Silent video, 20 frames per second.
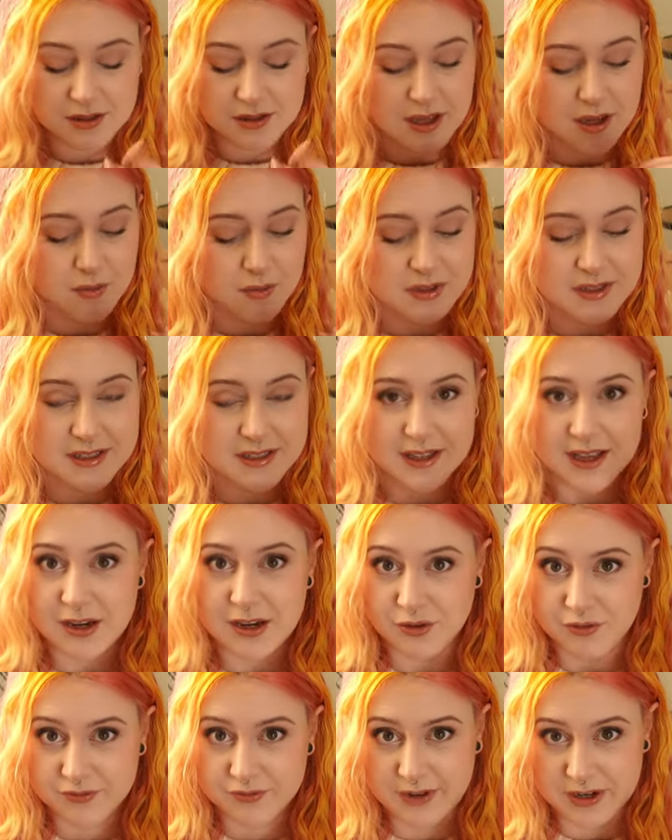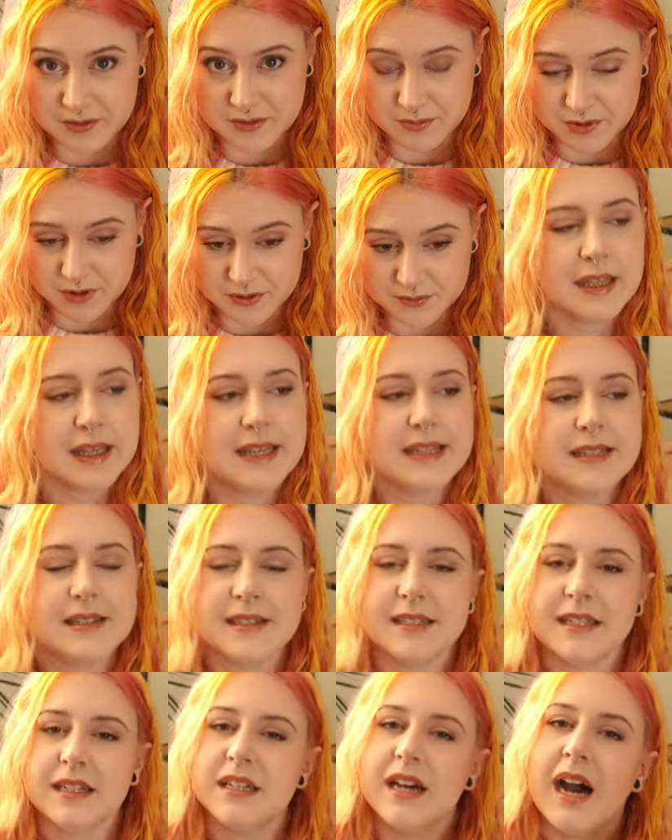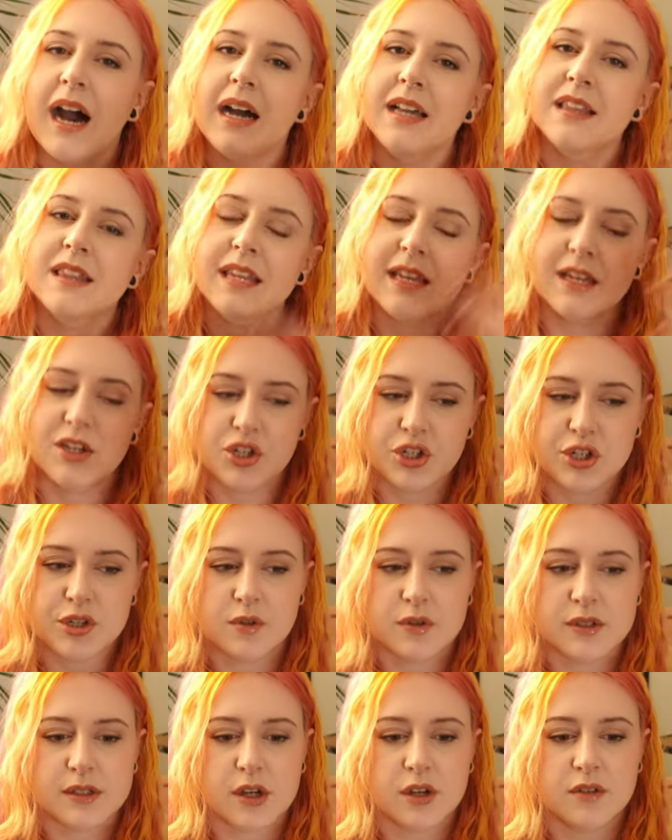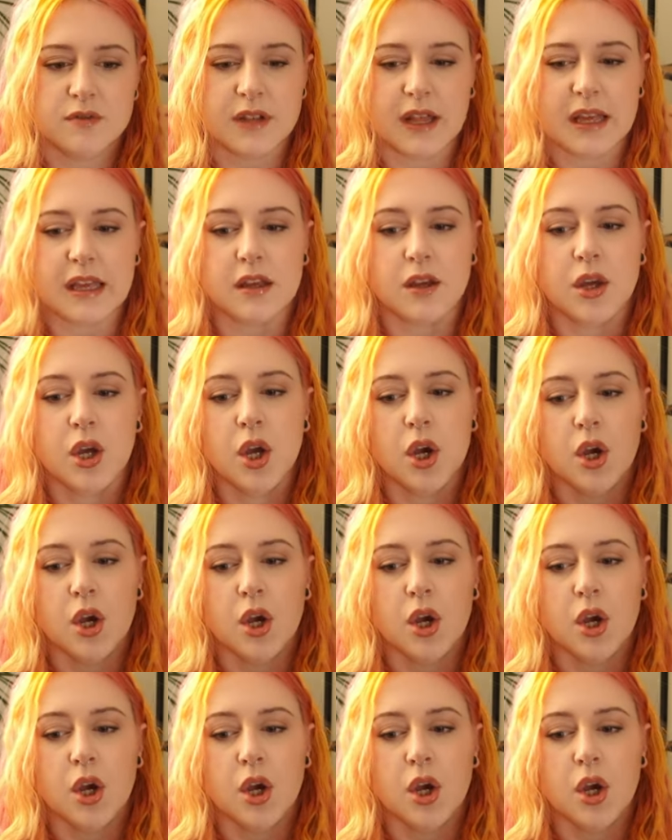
It was incredible. He still had the issues of like